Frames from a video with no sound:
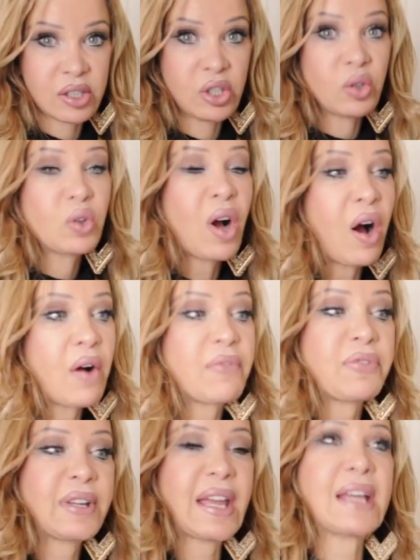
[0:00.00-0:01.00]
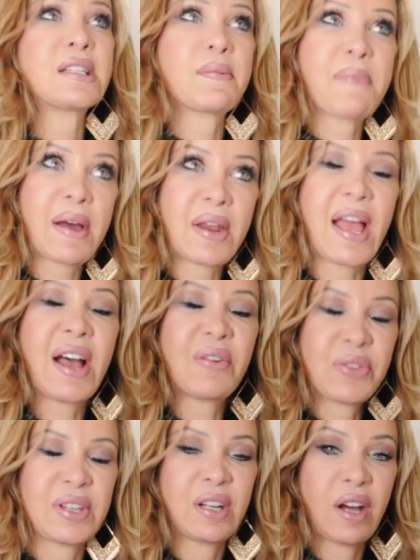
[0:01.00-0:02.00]
So you can't forget, it's about a
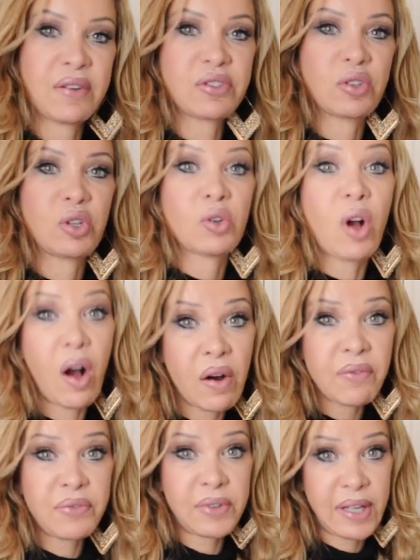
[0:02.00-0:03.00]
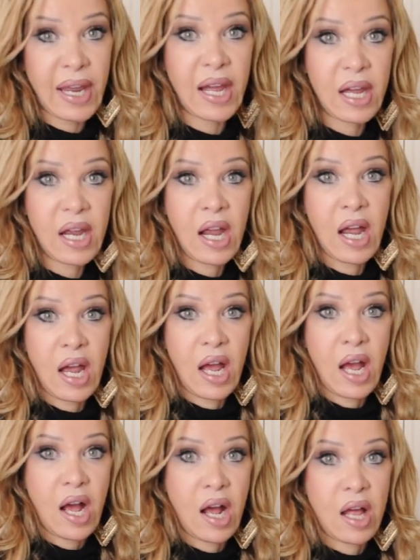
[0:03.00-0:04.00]
healthy lifestyle. You can't forget
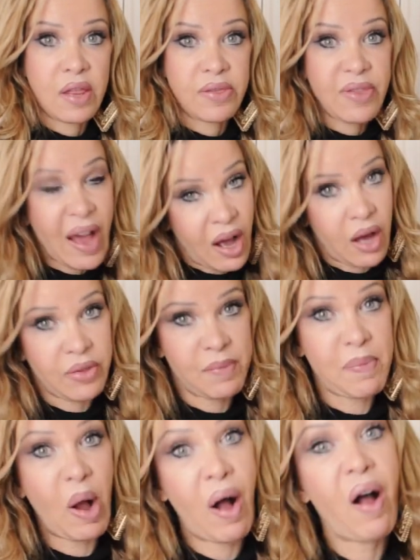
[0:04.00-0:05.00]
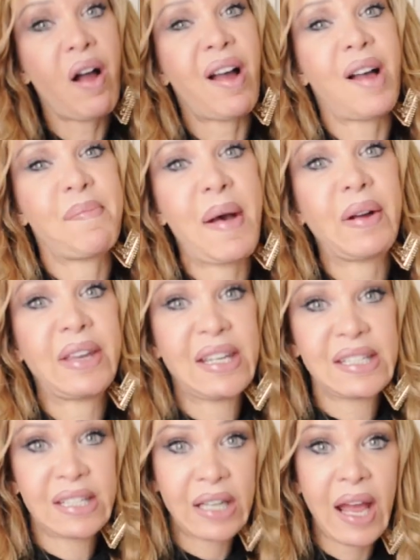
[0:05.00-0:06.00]
that other part about
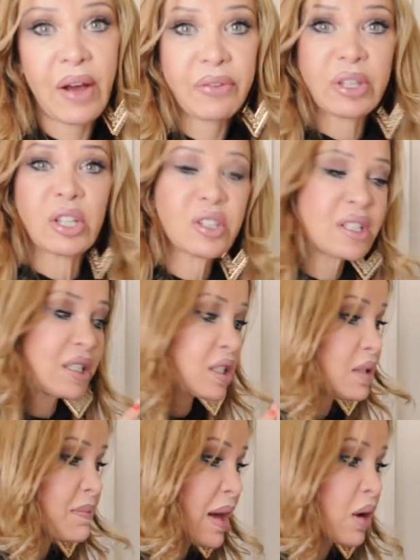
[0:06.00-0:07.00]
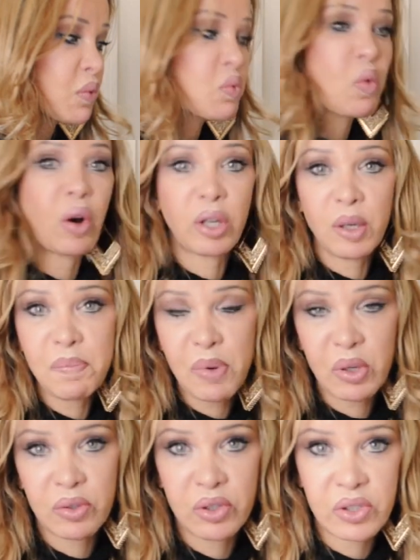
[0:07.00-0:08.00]
eating healthy, because it doesn't matter what you
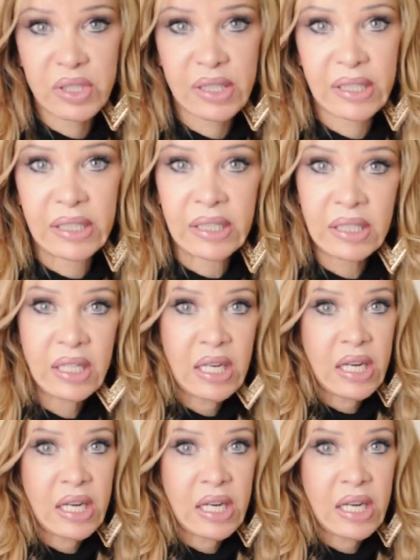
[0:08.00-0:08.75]
put on your skin.